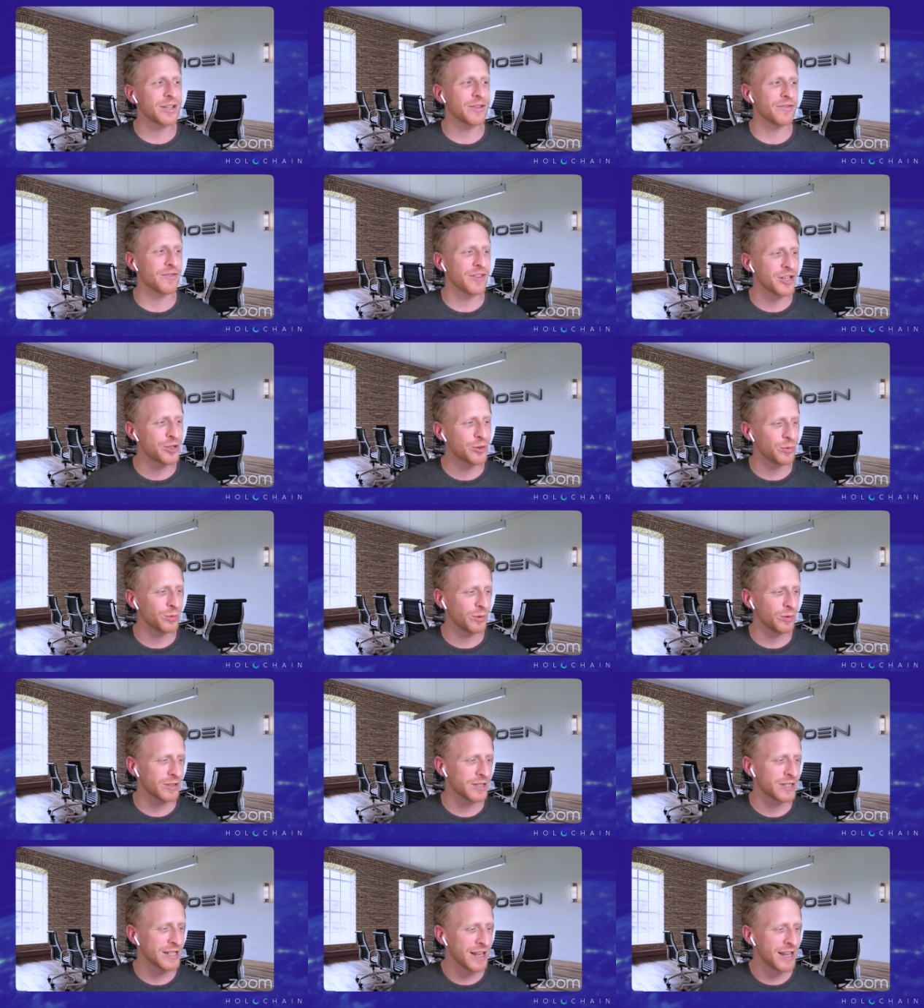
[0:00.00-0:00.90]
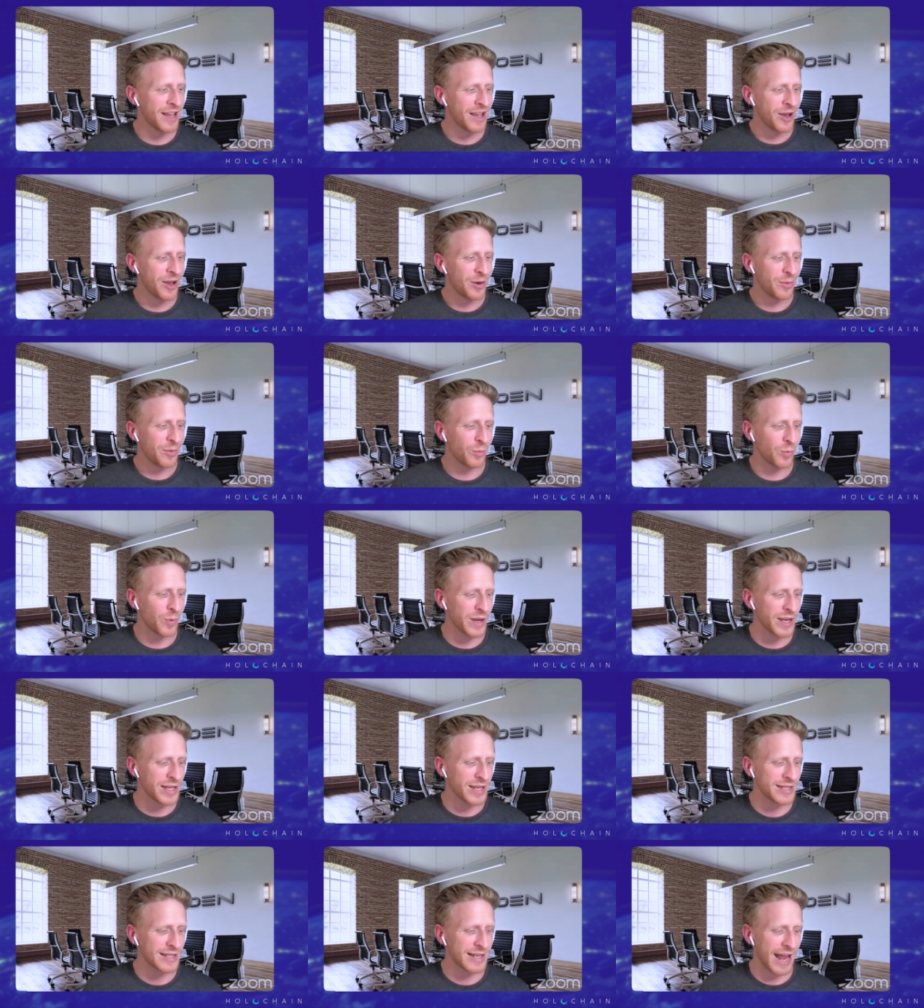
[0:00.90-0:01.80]
as individuals,
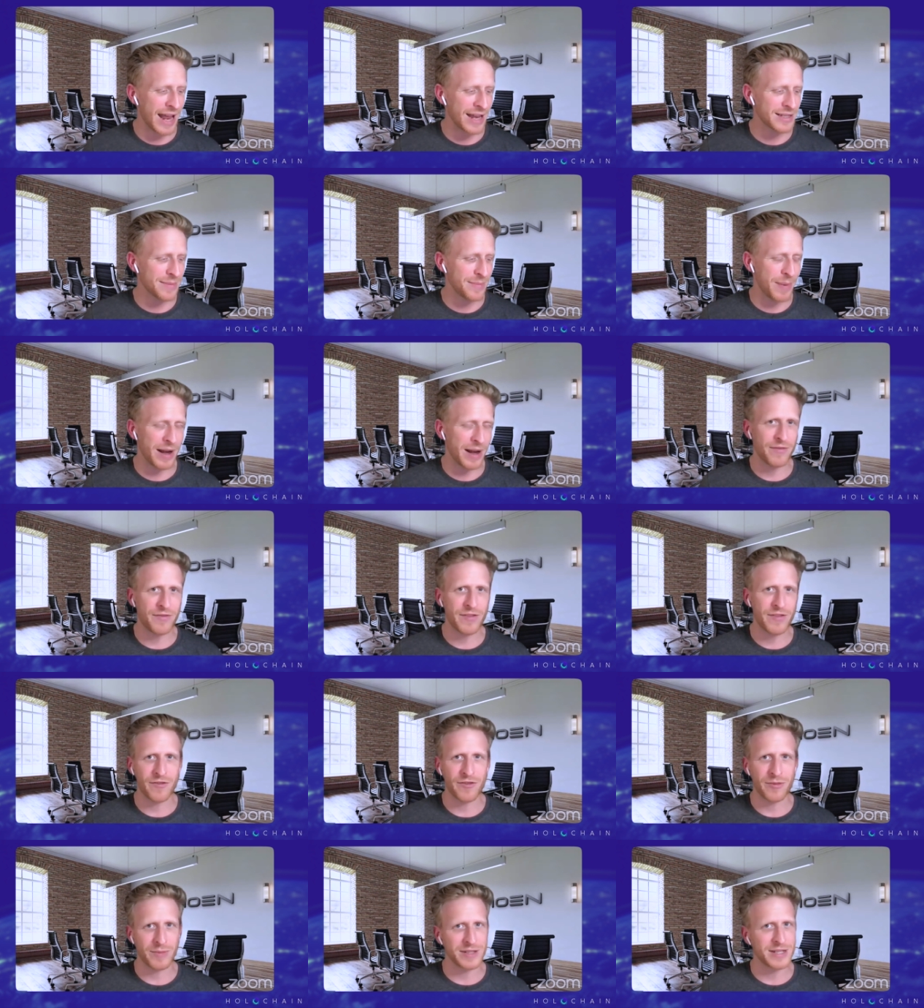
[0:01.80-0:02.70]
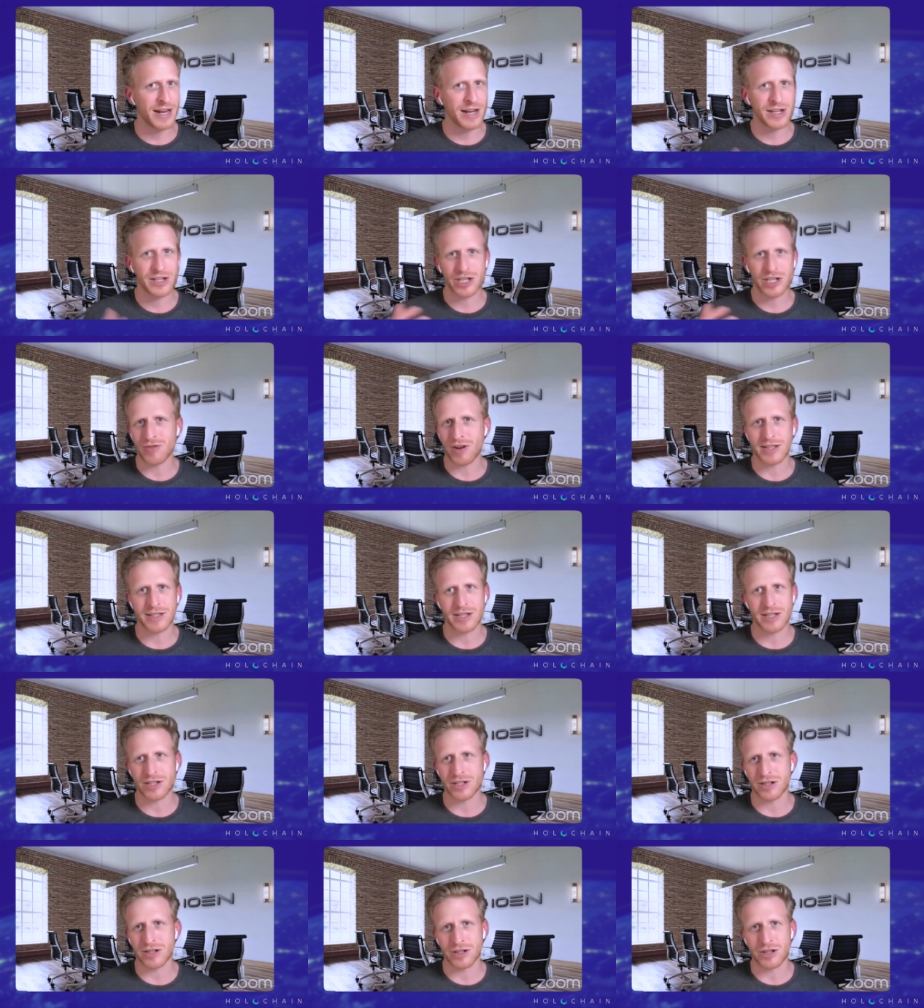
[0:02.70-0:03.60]
we stand to benefit from this energy
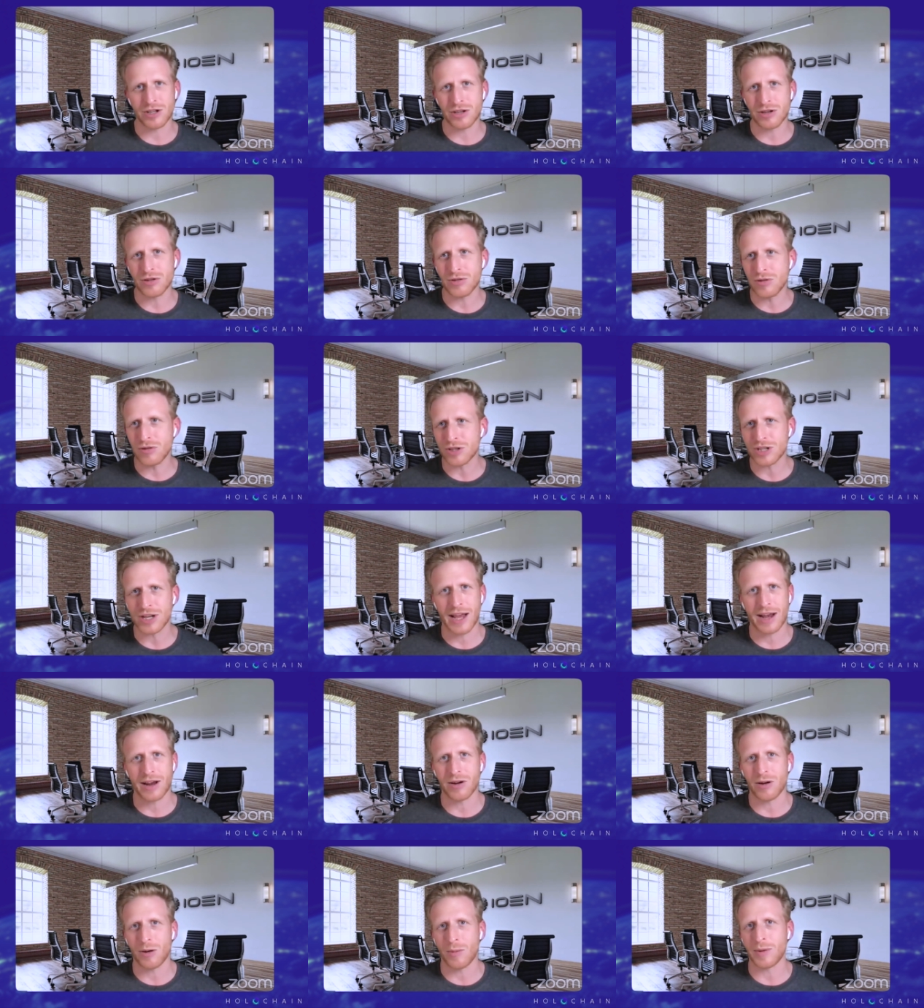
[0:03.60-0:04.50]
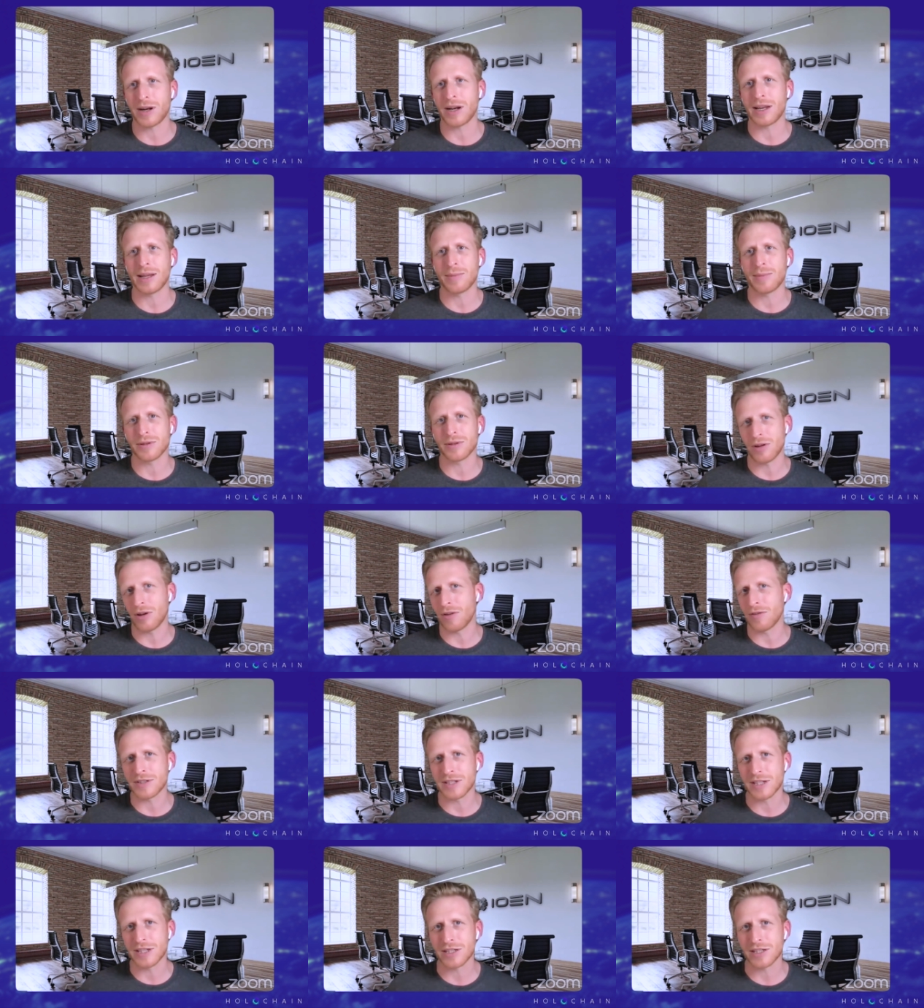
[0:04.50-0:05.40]
transition hugely economically, but
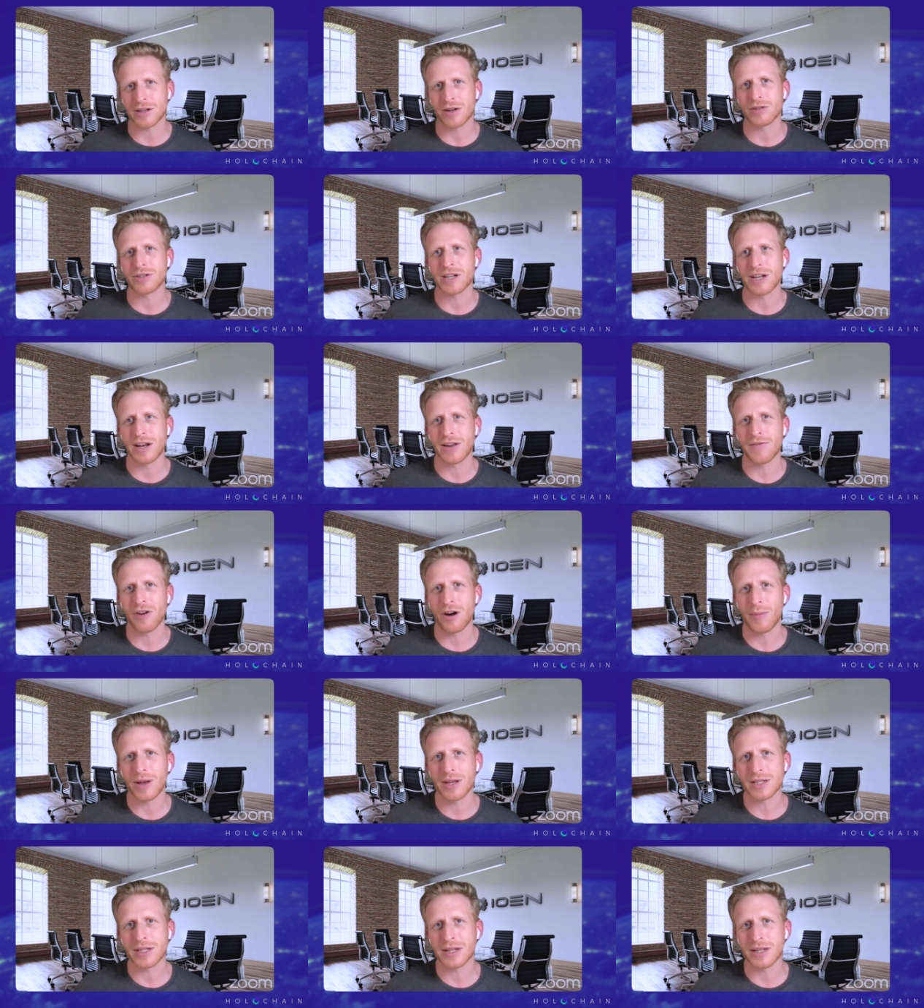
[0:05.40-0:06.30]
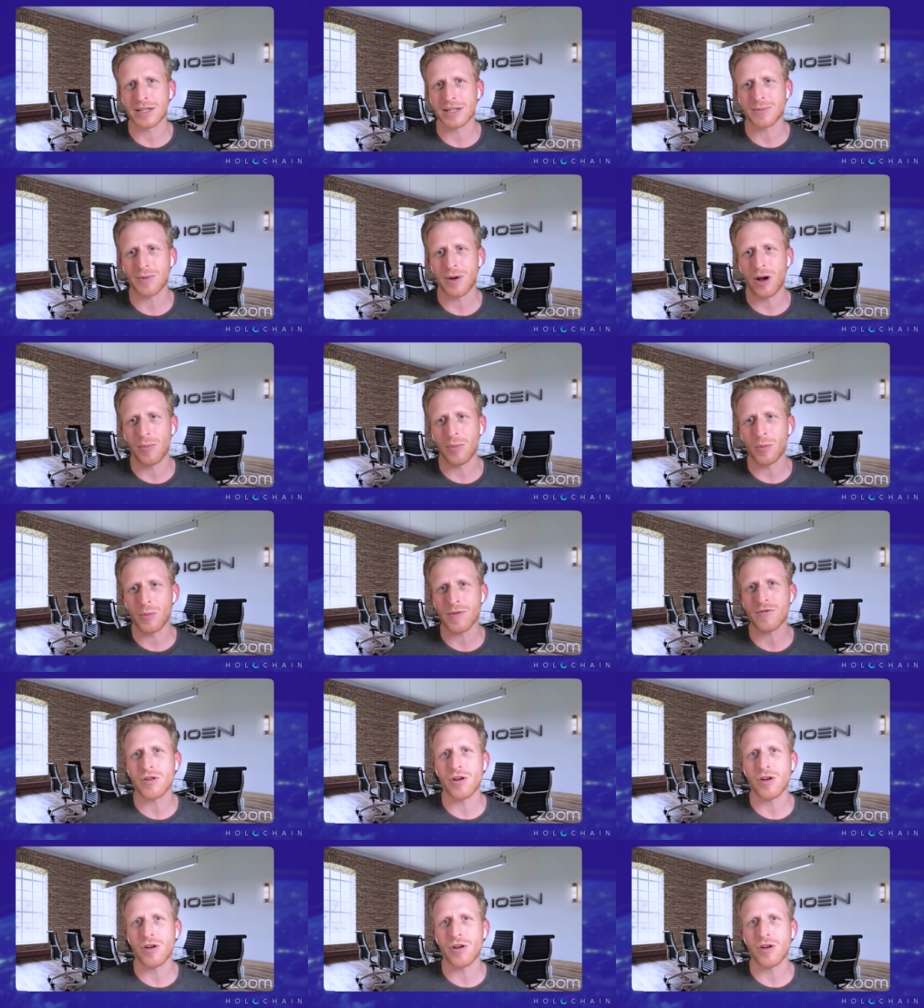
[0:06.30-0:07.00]
obviously socially and environmentally as well.